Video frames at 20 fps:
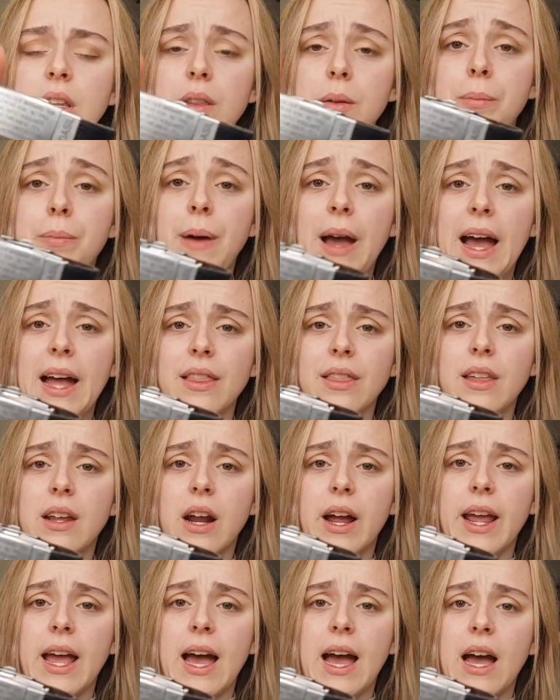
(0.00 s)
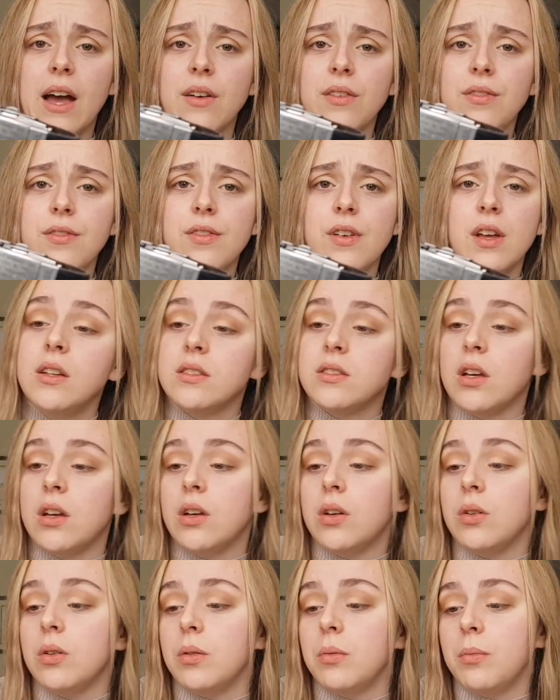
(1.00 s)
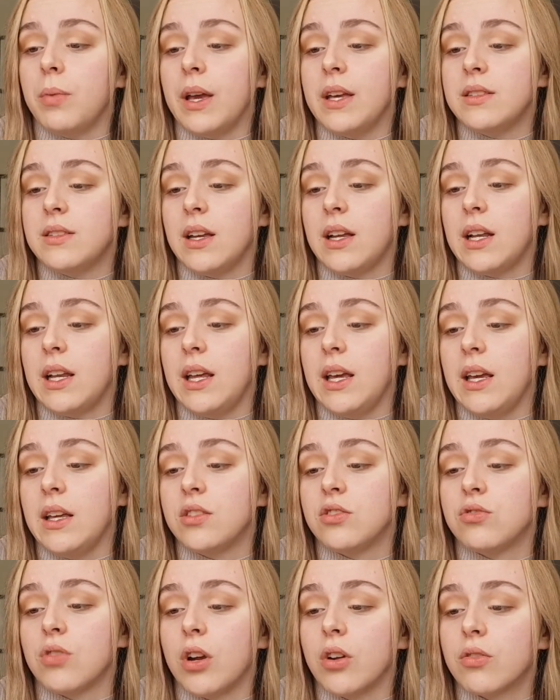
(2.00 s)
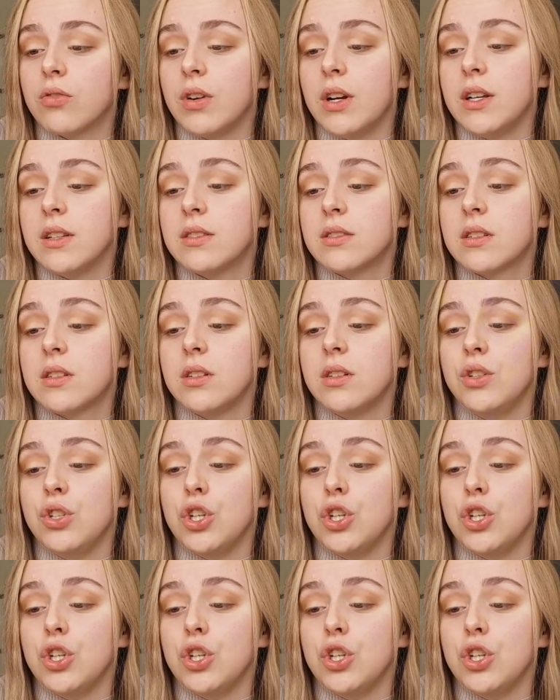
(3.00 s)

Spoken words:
band that I have. So basically, stroke risk,